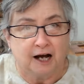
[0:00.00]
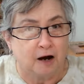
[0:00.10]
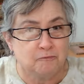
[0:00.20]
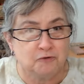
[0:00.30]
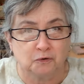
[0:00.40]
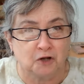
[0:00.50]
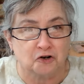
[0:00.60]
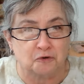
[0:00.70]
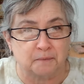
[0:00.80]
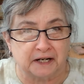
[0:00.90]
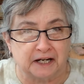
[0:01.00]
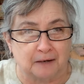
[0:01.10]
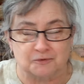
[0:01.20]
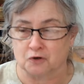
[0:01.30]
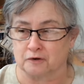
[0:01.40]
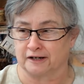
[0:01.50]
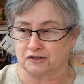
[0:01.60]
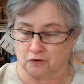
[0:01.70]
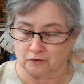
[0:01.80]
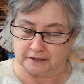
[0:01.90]
I'm no longer picking up
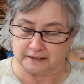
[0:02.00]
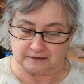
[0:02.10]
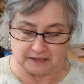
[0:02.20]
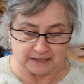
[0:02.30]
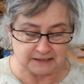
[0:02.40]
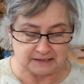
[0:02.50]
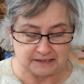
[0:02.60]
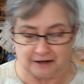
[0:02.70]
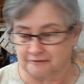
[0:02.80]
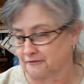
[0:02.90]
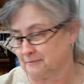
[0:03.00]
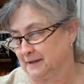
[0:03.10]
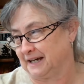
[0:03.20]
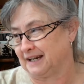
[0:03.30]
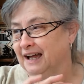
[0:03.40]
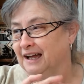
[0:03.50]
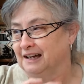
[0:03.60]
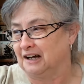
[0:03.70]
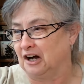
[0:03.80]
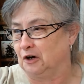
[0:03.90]
Torrid. Torrid doesn't sell for me.
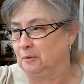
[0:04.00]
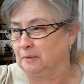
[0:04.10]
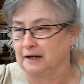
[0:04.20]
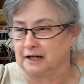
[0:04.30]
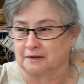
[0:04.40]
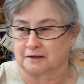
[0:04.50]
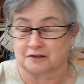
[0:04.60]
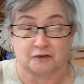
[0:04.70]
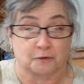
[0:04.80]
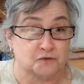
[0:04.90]
Um, it, the thrift